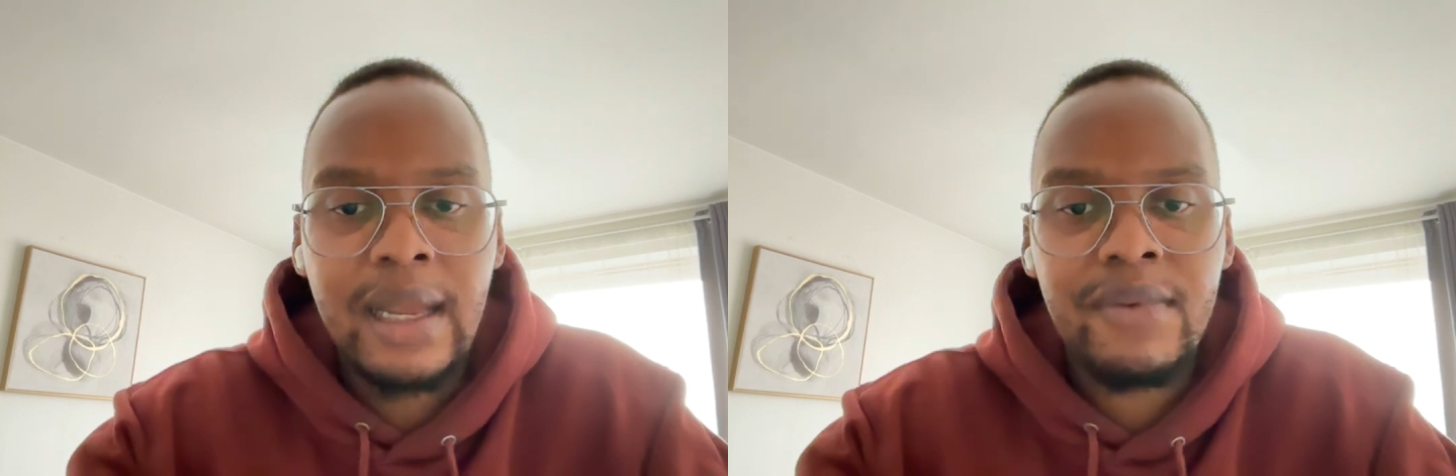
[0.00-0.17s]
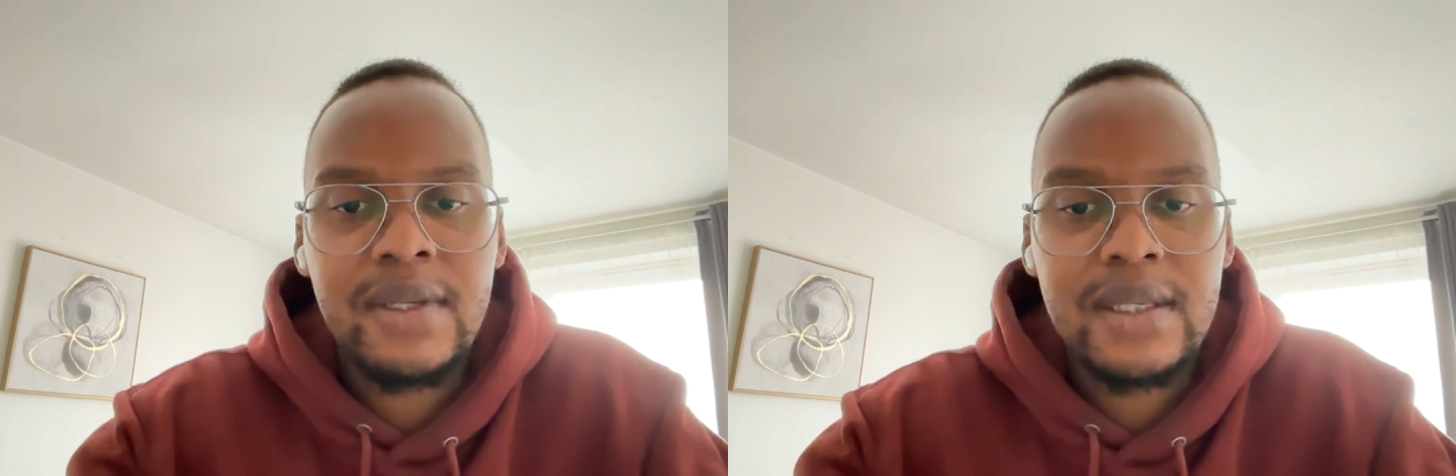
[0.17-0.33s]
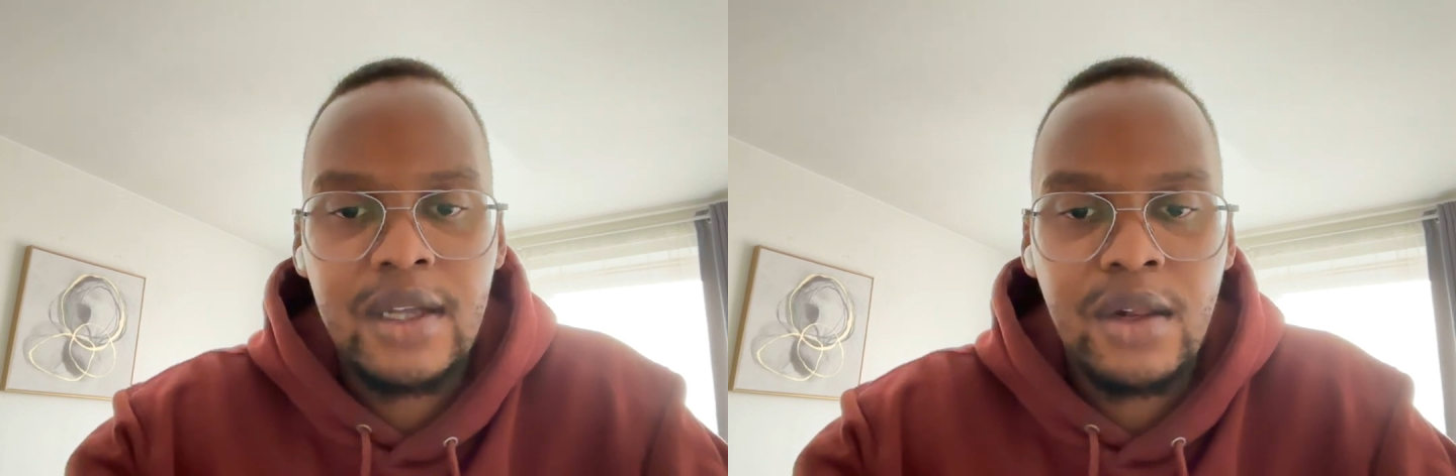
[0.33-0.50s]

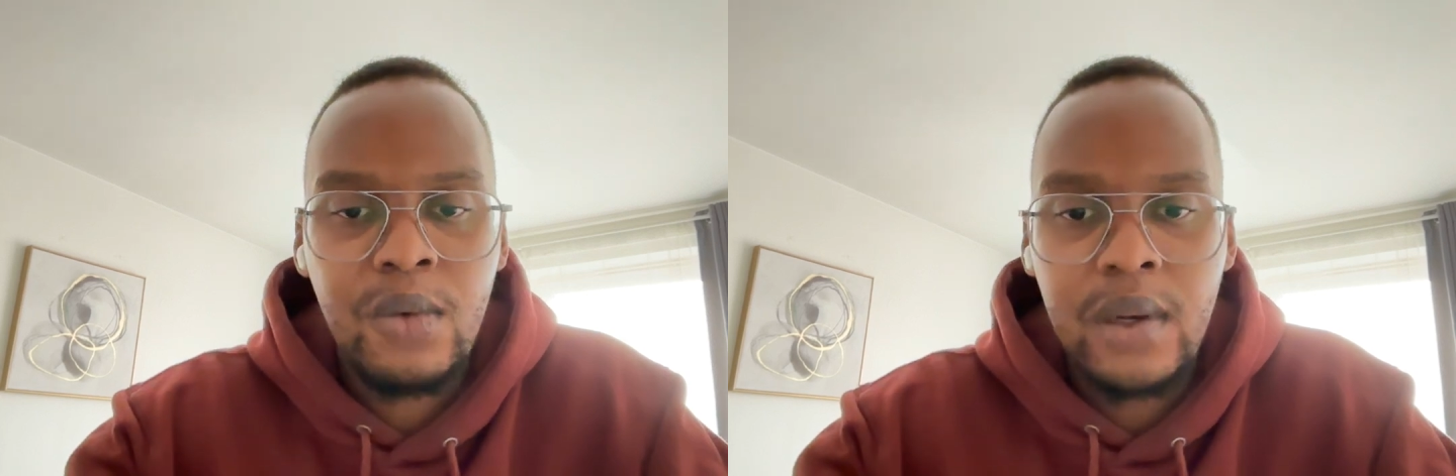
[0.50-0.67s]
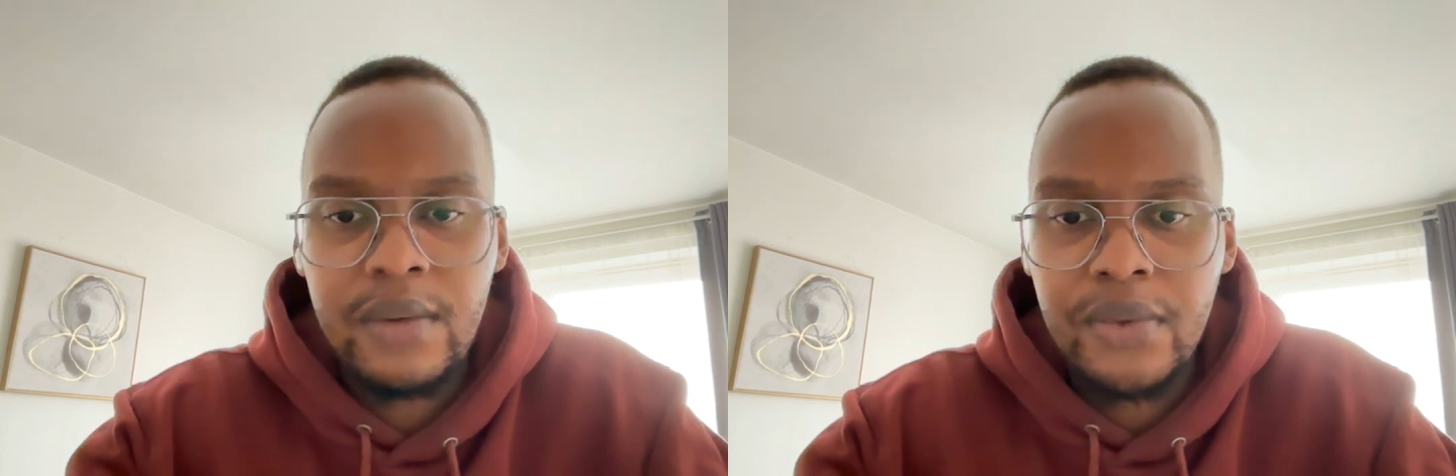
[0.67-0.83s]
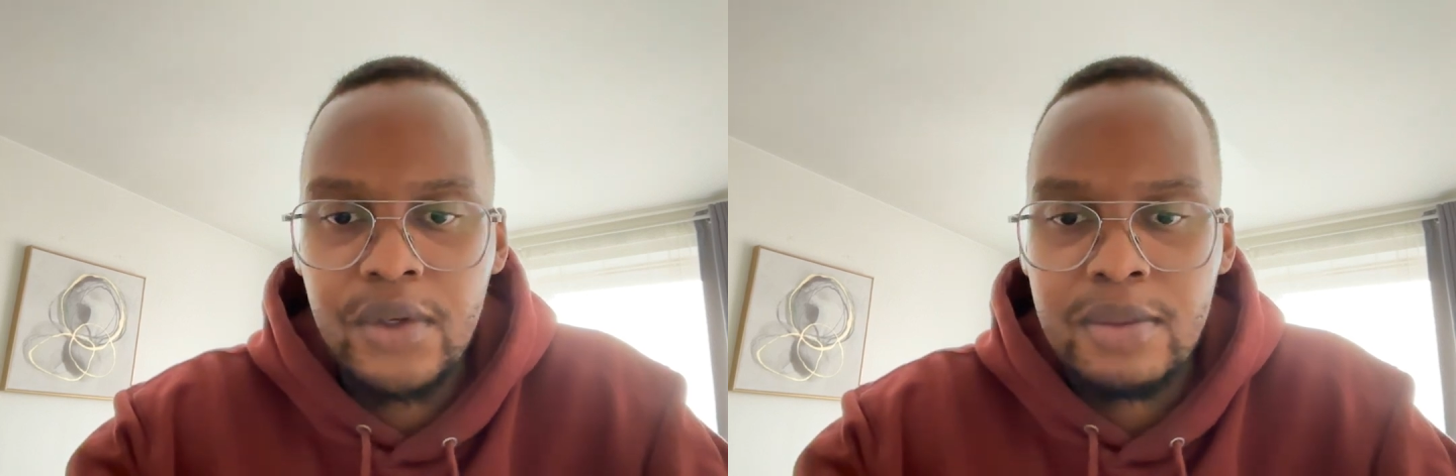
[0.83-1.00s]
every single
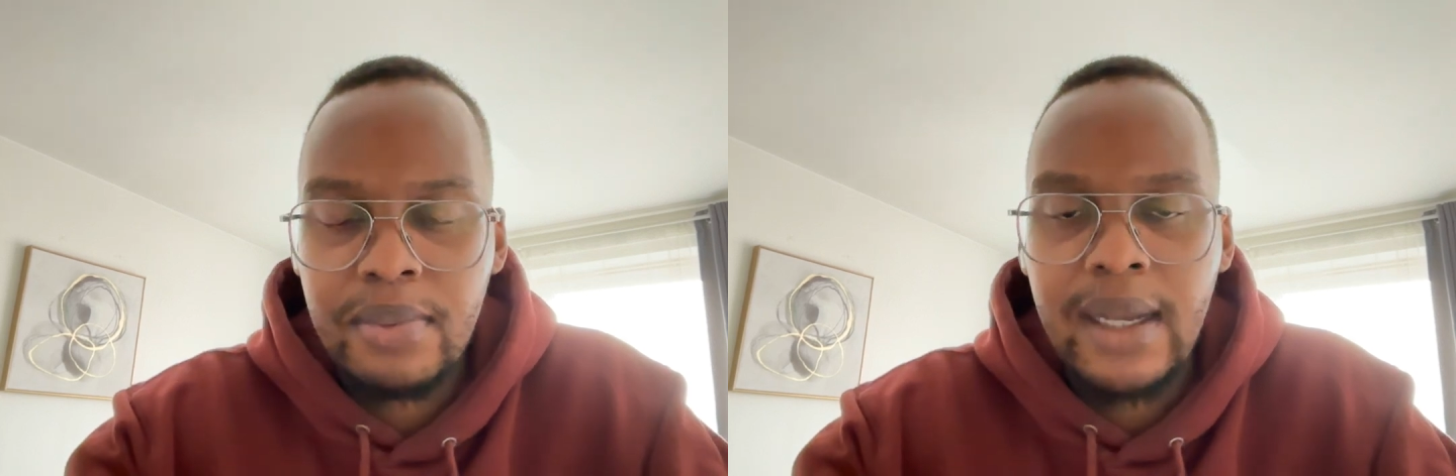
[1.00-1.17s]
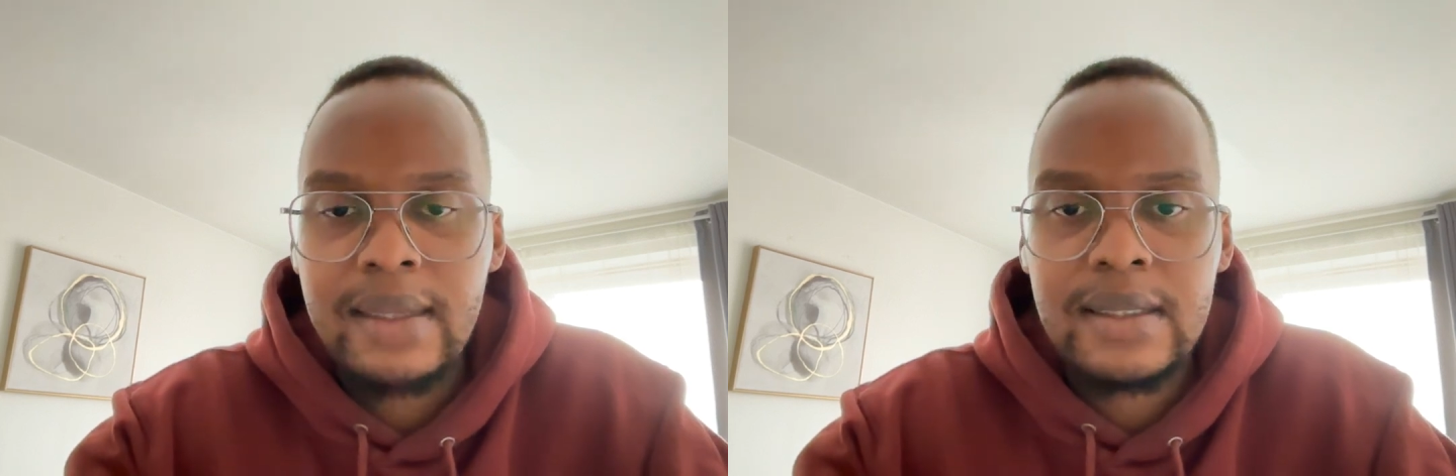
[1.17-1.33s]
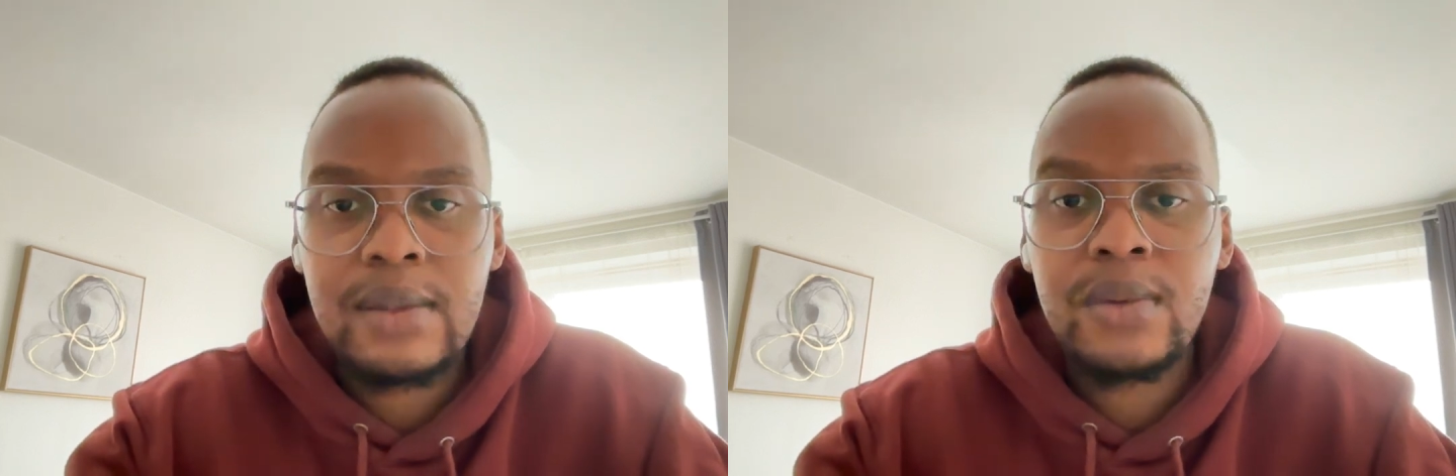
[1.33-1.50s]
one of those
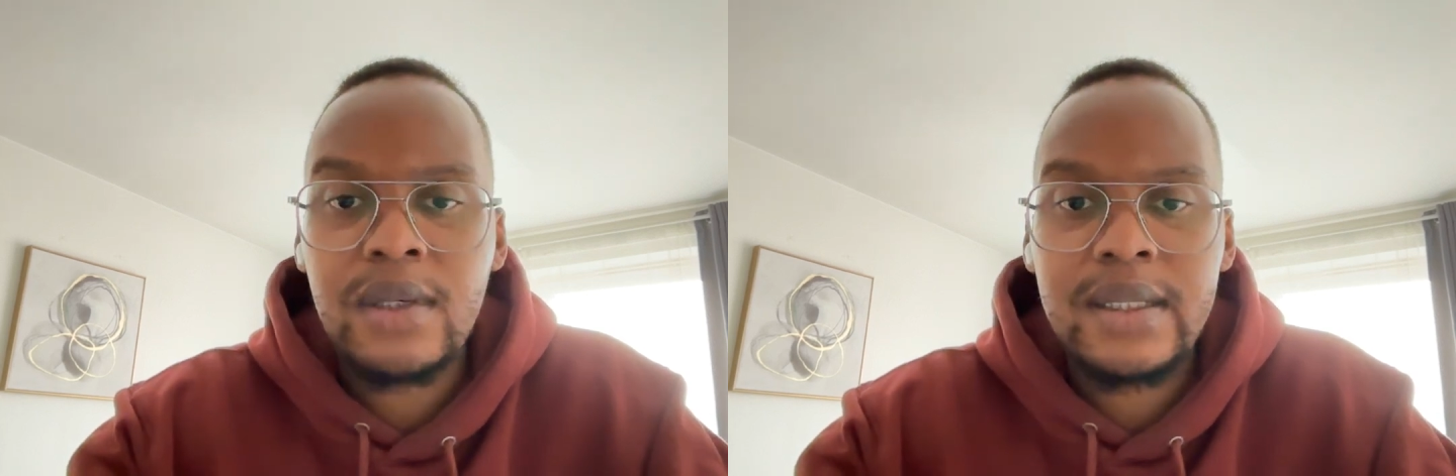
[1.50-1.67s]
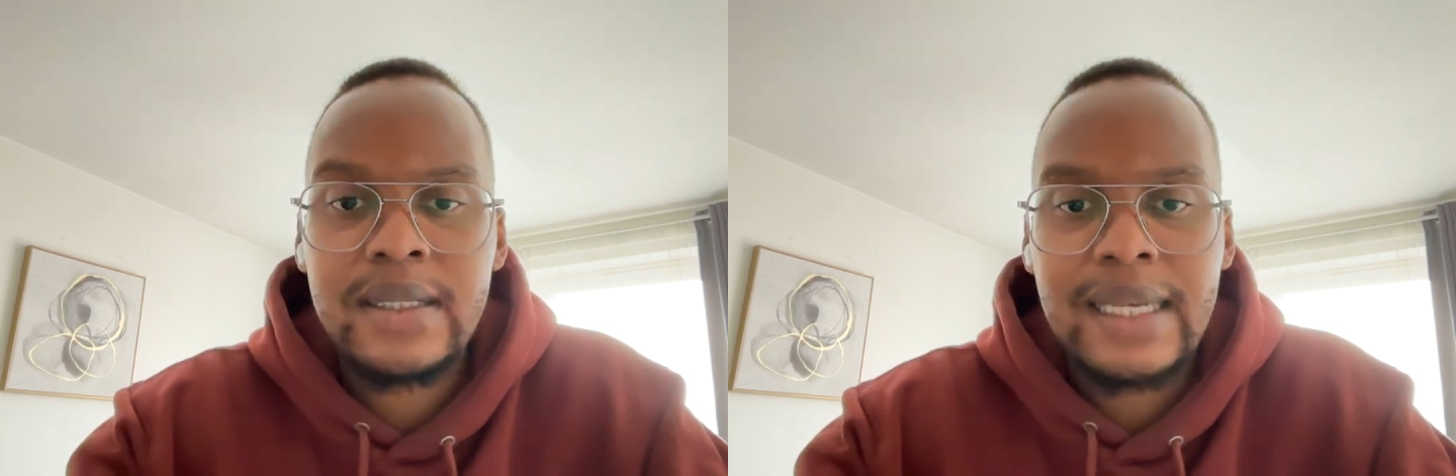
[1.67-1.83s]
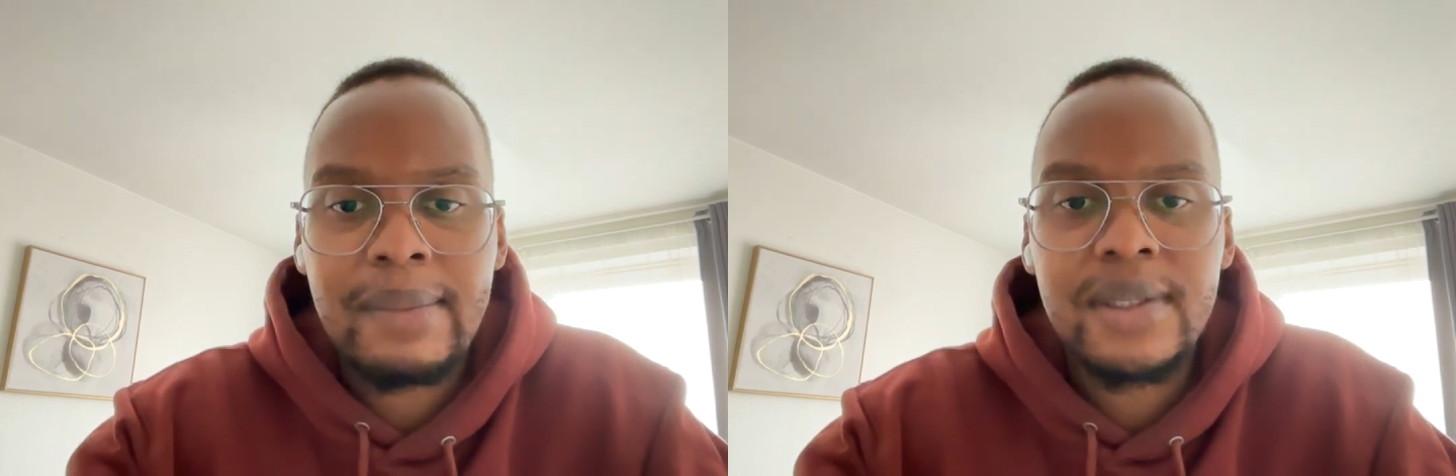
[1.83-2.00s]
plans and will
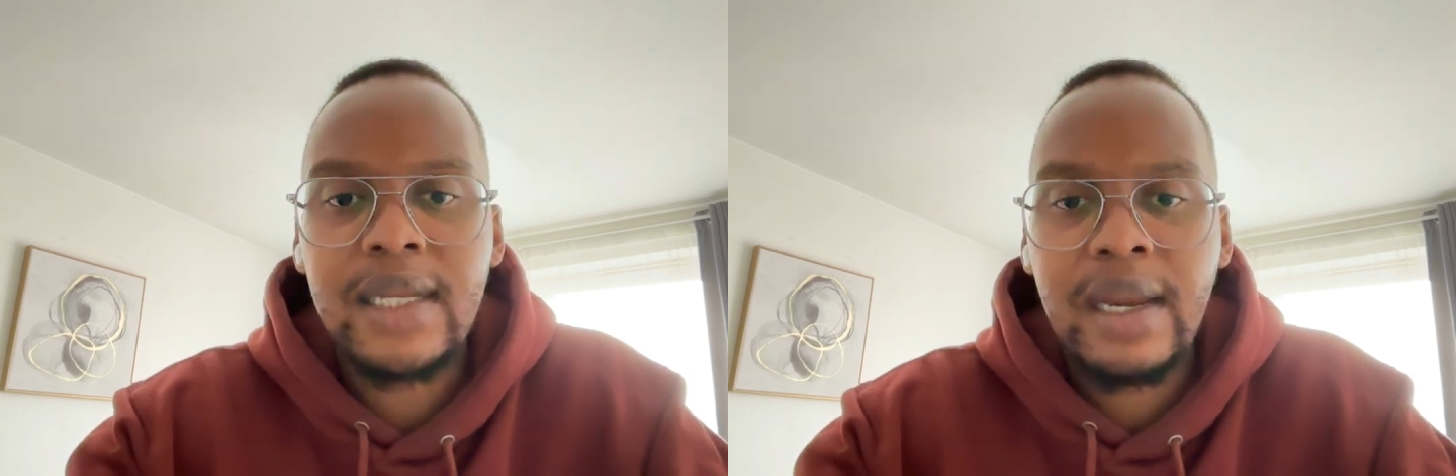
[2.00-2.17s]
establish